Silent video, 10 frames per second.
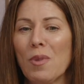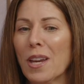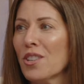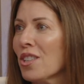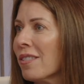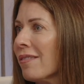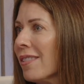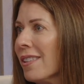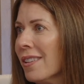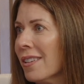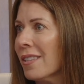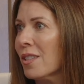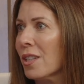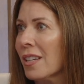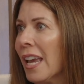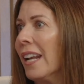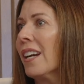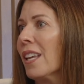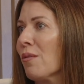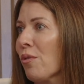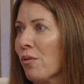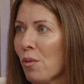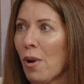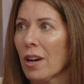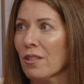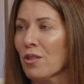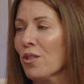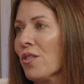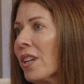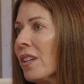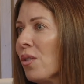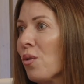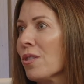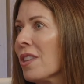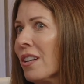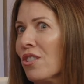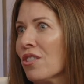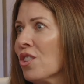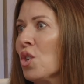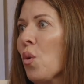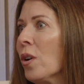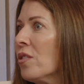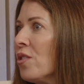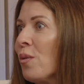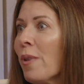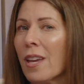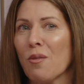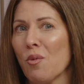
patient is a candidate for robotic surgery? Or is that just a choice you make